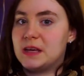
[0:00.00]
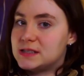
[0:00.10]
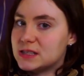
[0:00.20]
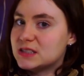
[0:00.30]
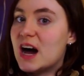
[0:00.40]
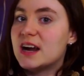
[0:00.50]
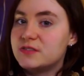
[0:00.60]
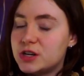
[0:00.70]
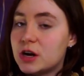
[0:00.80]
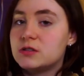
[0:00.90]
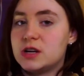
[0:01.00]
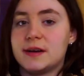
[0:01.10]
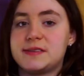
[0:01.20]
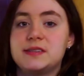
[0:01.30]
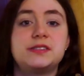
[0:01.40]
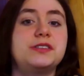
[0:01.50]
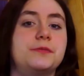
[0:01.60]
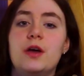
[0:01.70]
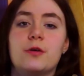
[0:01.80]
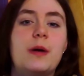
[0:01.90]
it's a lot of neurotoxins too.
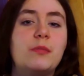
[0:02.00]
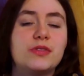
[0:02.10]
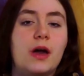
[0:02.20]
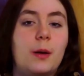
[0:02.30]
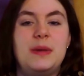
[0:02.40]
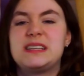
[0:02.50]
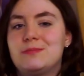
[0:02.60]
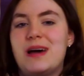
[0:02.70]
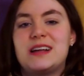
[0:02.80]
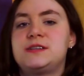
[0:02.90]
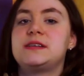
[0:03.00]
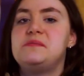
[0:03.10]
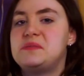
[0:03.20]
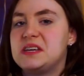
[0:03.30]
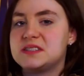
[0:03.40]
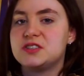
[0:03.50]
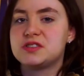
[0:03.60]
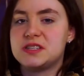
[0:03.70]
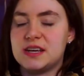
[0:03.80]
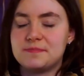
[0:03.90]
Remember the mix and match to keep things
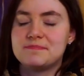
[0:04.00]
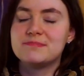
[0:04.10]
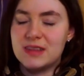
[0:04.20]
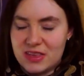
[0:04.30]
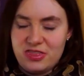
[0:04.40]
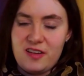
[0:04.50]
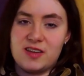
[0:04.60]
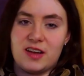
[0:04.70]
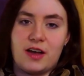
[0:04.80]
interesting? There you